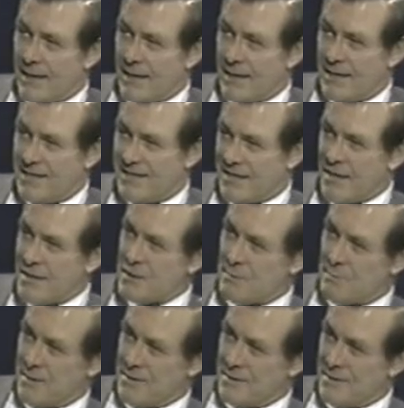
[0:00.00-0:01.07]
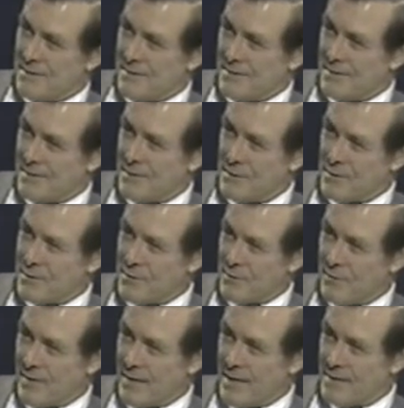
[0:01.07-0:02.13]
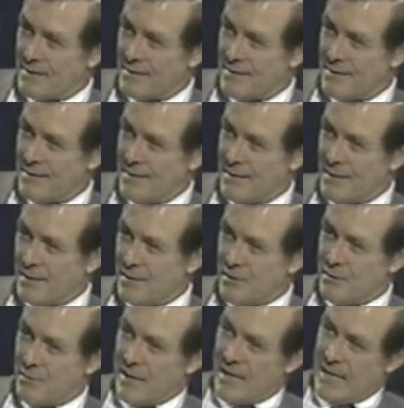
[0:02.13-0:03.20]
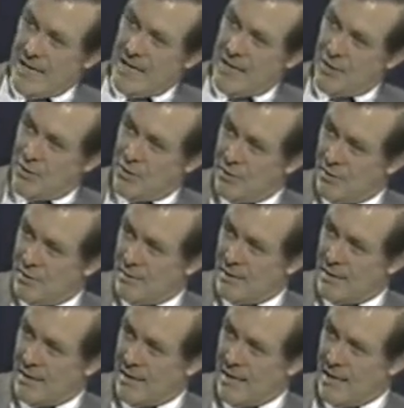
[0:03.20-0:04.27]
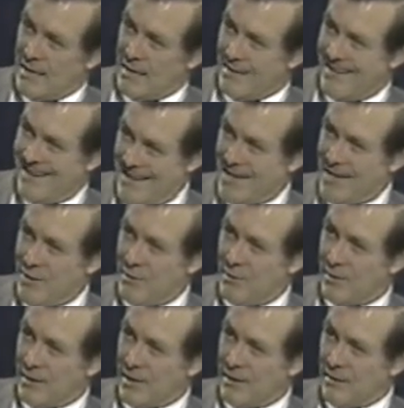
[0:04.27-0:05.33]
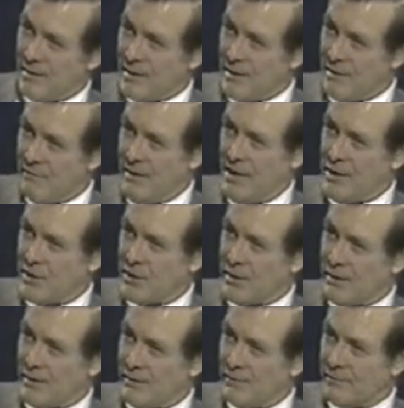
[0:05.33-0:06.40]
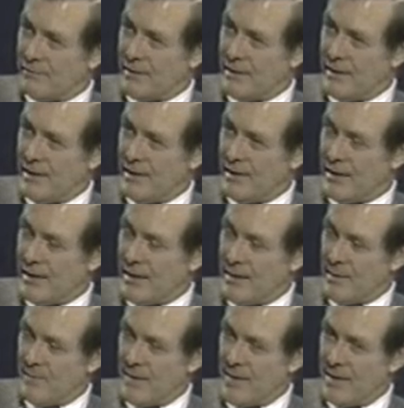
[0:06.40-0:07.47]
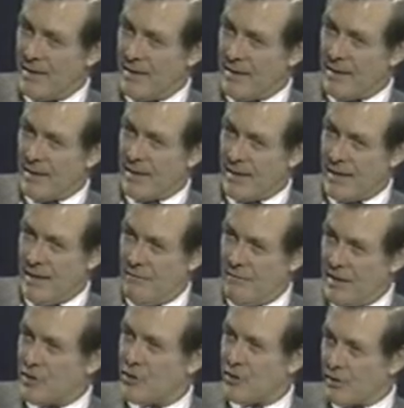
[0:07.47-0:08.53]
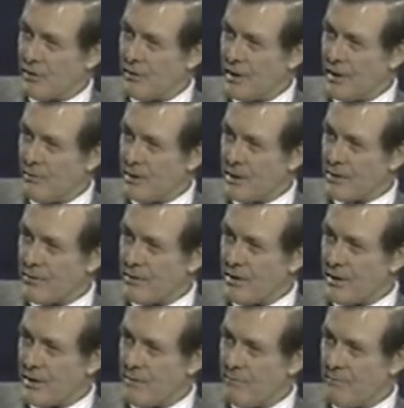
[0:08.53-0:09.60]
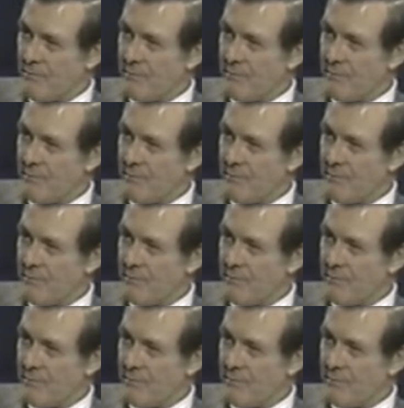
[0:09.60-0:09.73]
an enticement to the Soviets to engage in a non-nuclear, conventional uh, uh, adventure in Western Europe.